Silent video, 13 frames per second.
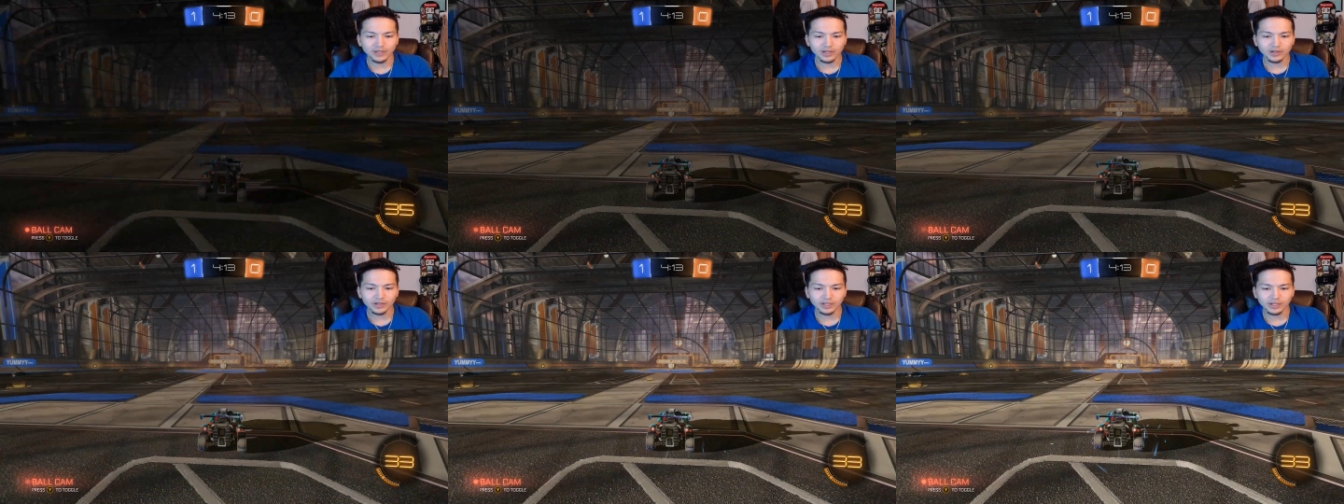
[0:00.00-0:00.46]

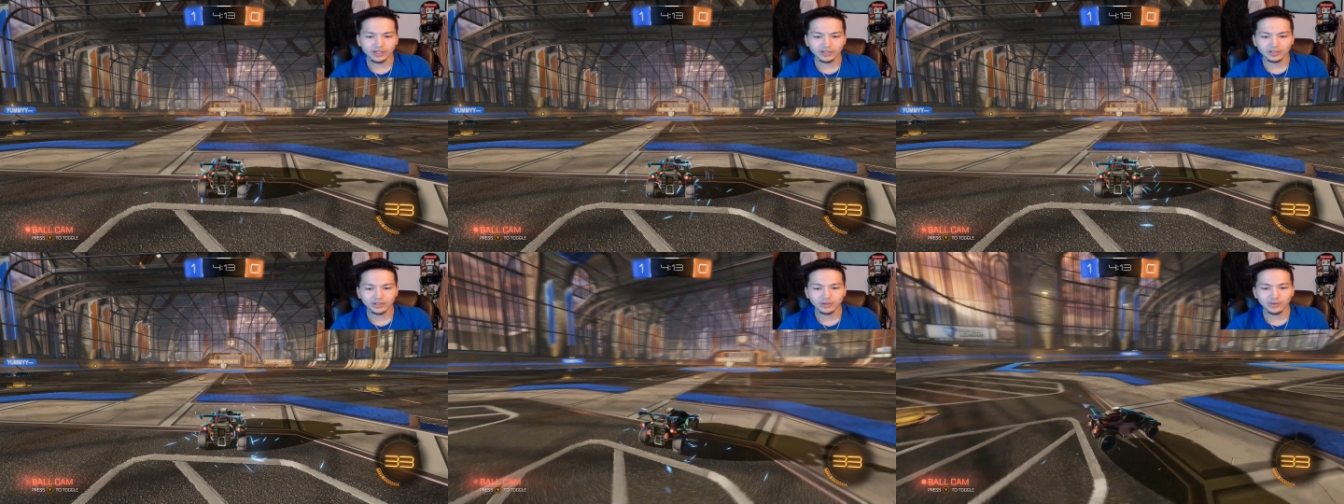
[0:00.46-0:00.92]
video
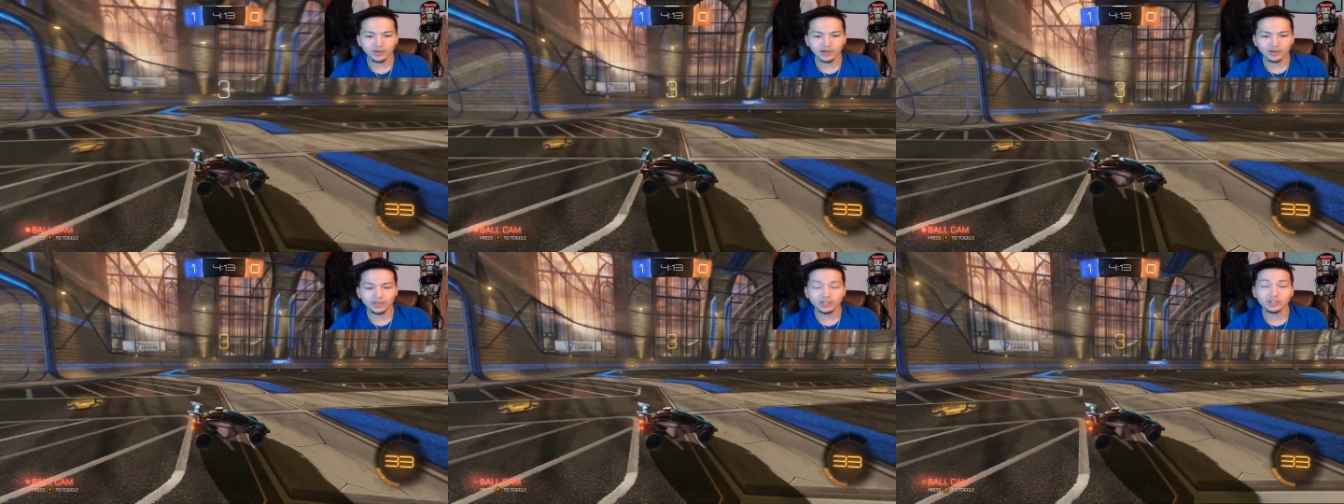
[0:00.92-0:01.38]
here,
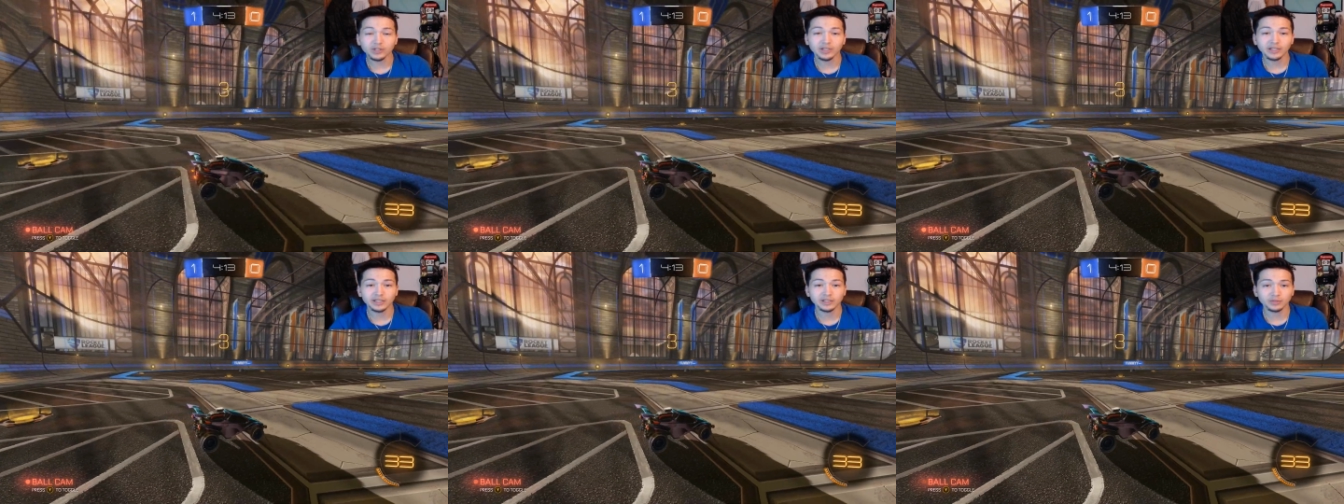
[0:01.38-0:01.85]
so make sure
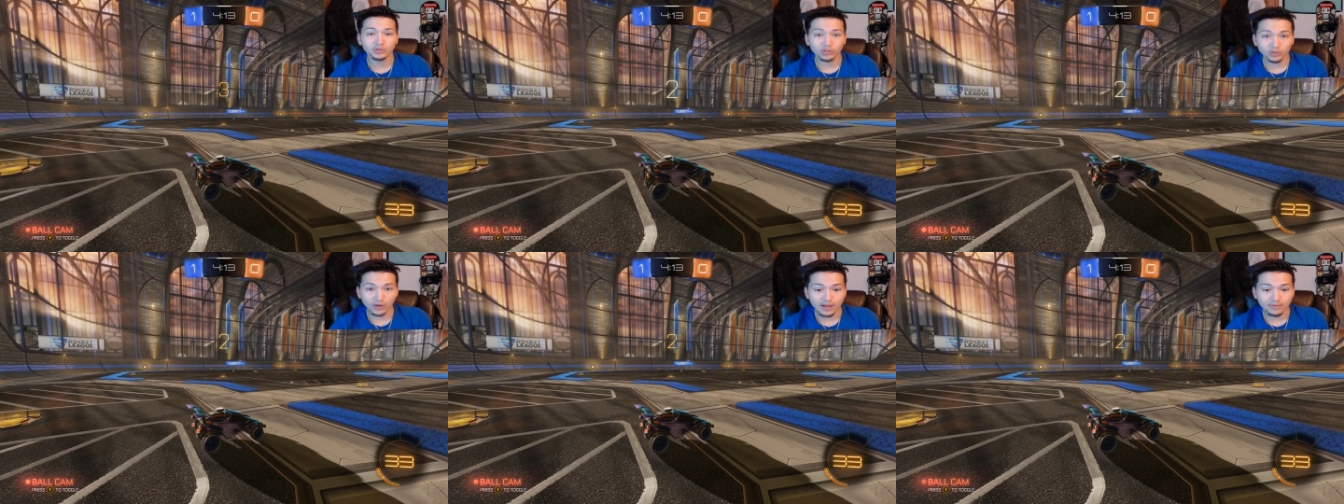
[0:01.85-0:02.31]
you hit that
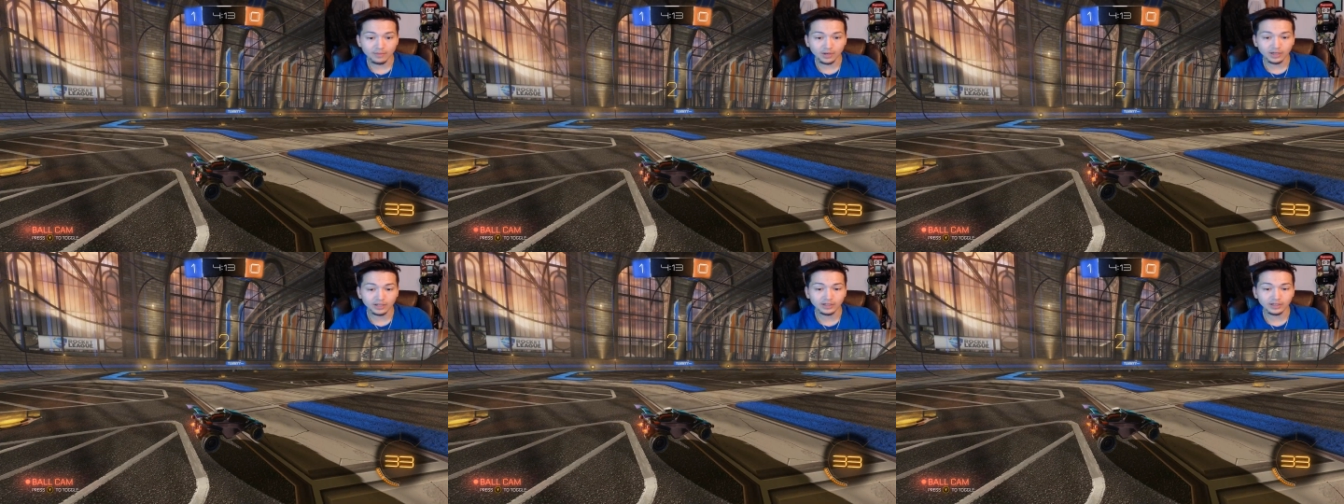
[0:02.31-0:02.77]
subscribe
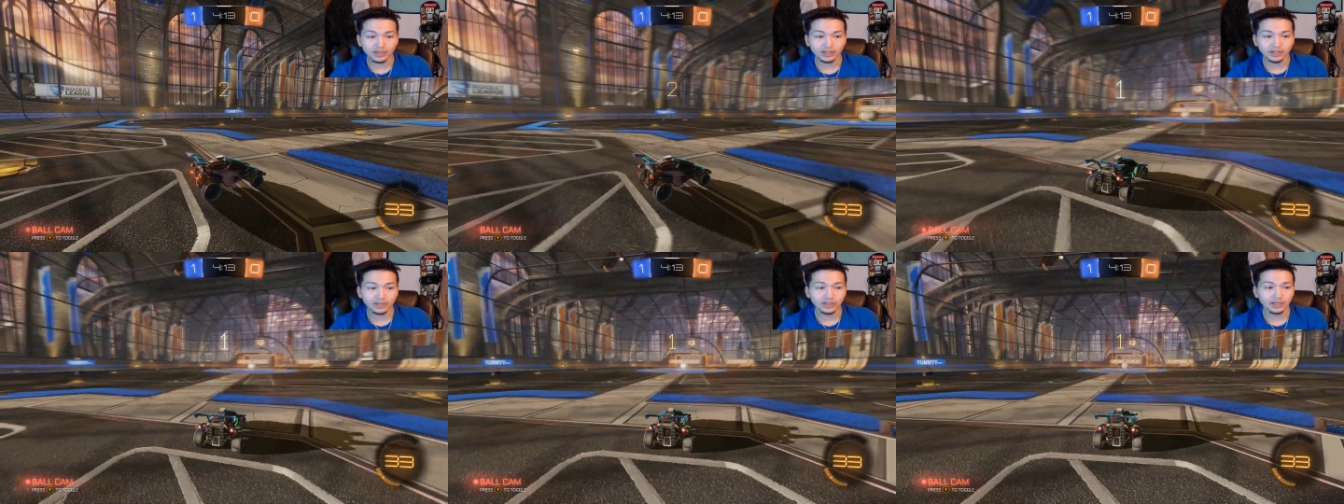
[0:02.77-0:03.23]
button,